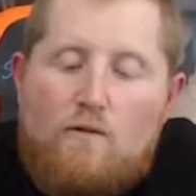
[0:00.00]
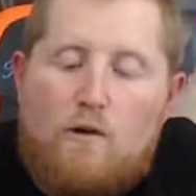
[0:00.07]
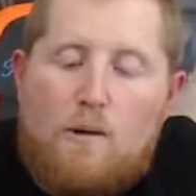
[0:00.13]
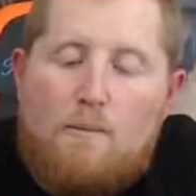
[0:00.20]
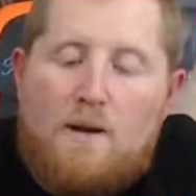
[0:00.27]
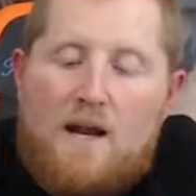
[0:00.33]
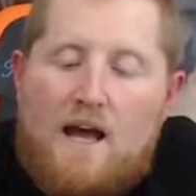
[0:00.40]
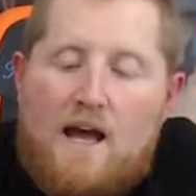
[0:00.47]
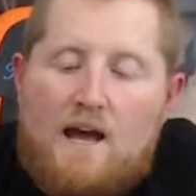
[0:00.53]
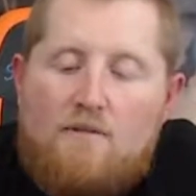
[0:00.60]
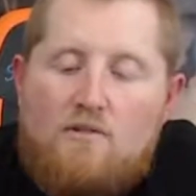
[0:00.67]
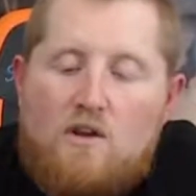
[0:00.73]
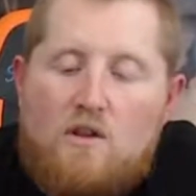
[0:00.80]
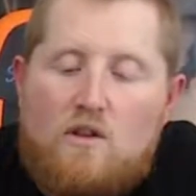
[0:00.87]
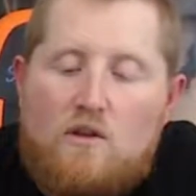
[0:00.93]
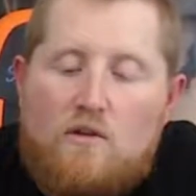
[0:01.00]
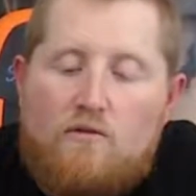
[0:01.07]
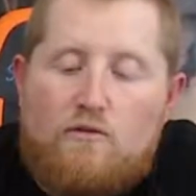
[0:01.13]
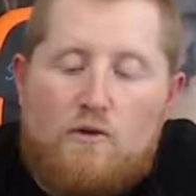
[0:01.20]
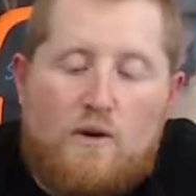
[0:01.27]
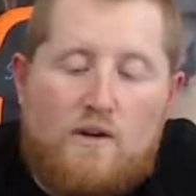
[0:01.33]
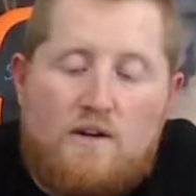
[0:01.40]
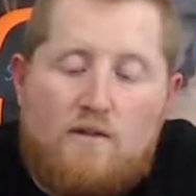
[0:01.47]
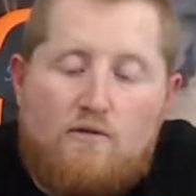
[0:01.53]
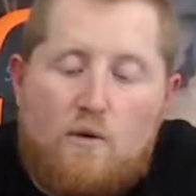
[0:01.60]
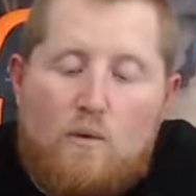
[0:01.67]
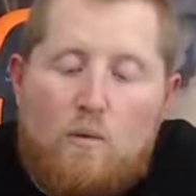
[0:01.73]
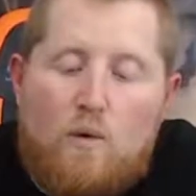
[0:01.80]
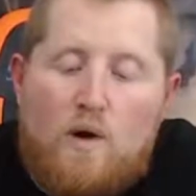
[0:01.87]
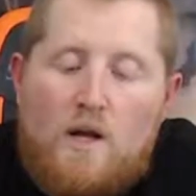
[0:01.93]
I'm going to have to look for a
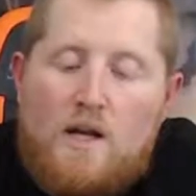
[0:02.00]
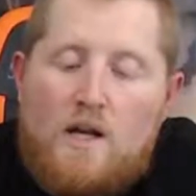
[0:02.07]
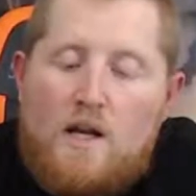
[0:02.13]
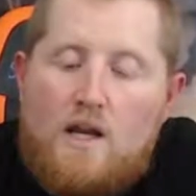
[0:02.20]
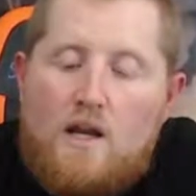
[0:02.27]
different one.